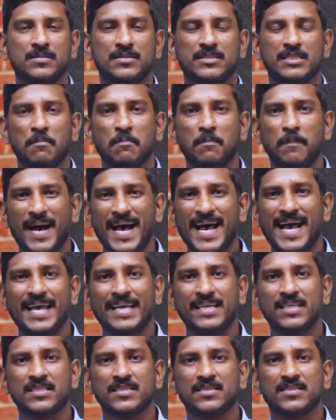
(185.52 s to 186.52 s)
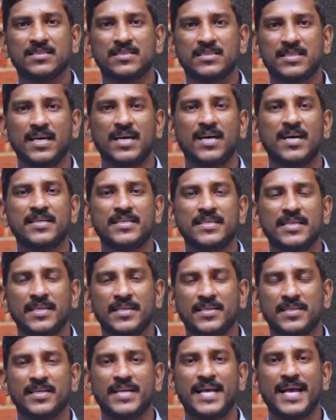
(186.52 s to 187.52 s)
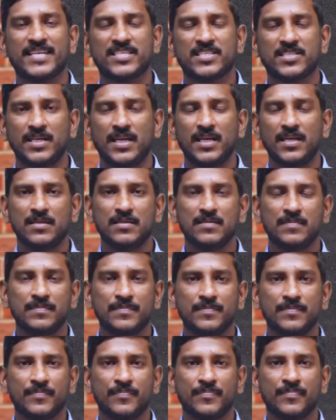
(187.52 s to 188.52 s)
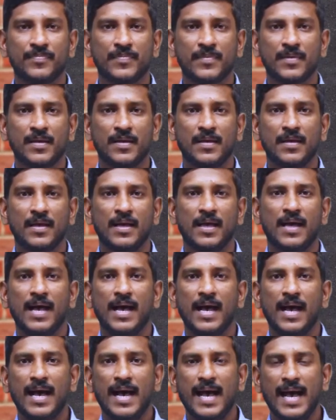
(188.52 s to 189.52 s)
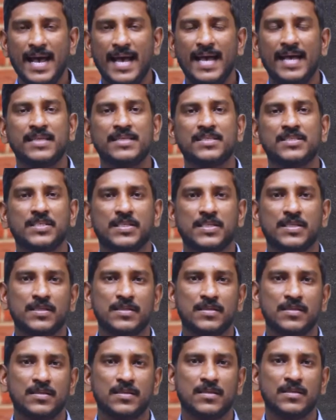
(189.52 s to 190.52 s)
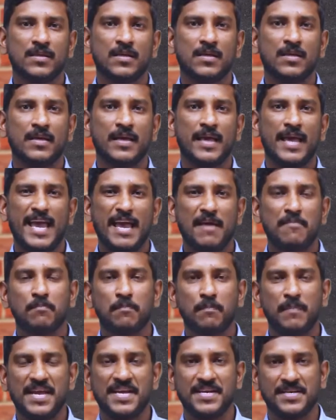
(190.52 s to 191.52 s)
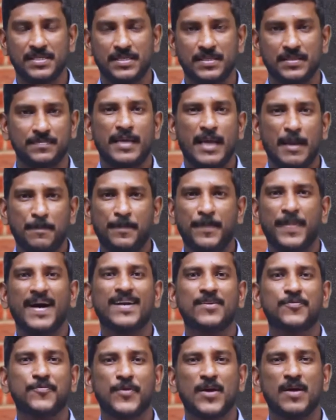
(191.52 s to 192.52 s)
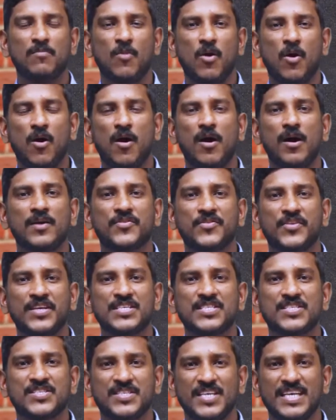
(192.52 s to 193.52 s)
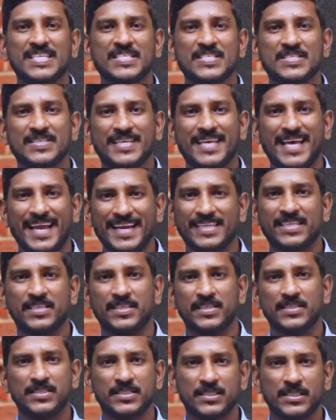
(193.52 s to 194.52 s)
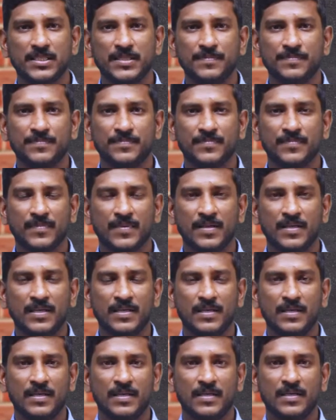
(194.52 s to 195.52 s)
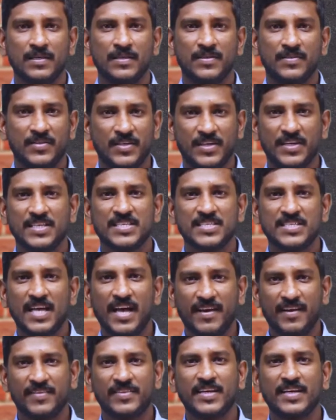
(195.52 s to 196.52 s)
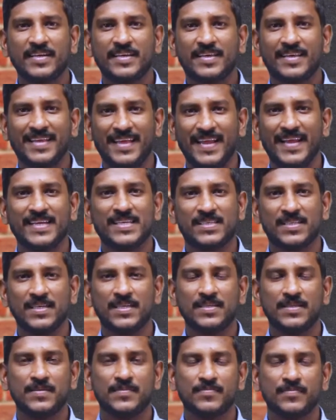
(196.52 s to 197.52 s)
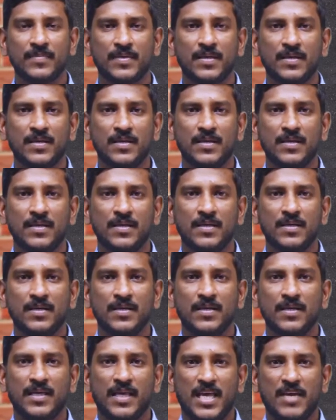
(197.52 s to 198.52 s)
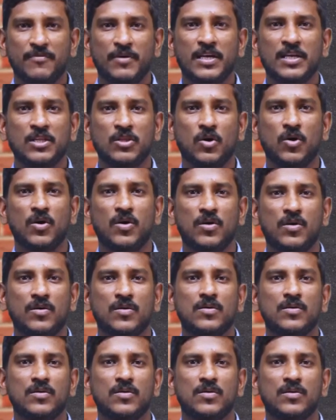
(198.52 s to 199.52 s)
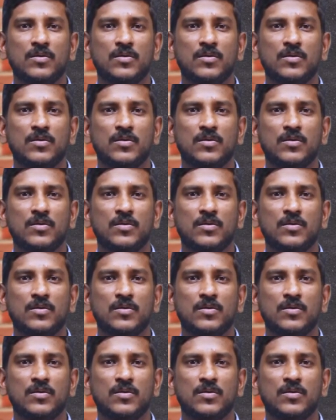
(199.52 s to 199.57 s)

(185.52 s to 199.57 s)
the bank, Third International, and a maid. Apart from all these 6 characters, there is another character. Even though